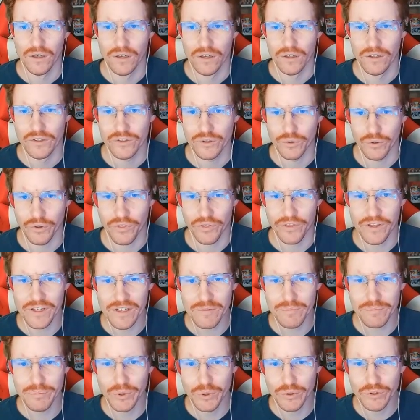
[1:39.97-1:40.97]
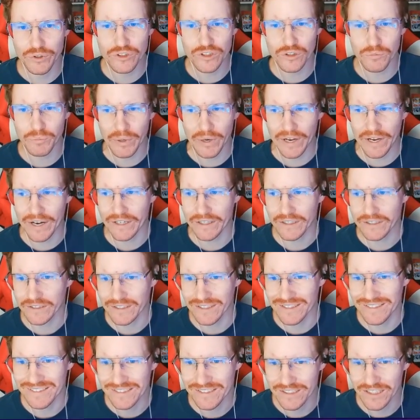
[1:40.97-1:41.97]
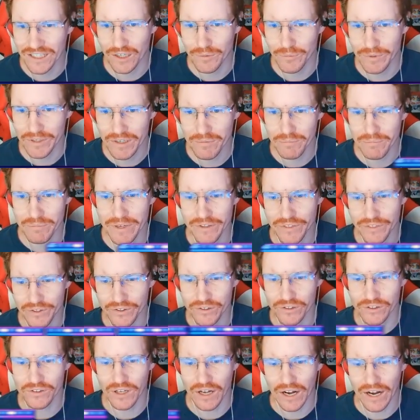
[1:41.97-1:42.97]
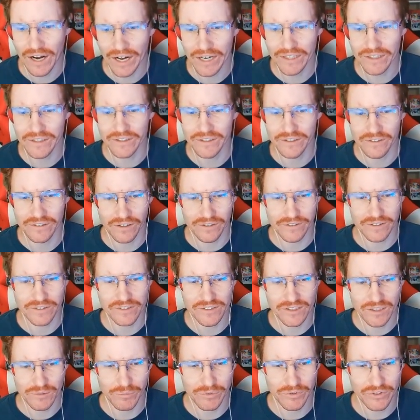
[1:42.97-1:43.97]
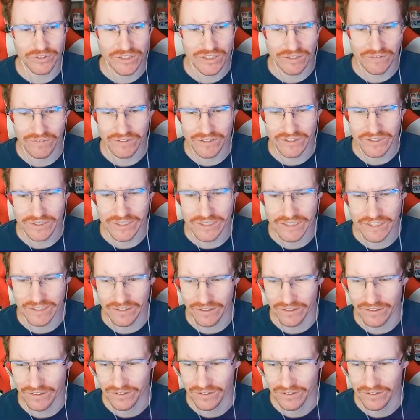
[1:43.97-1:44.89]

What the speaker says: So Theme Booster Pack is coming Mythical Island on December 17th.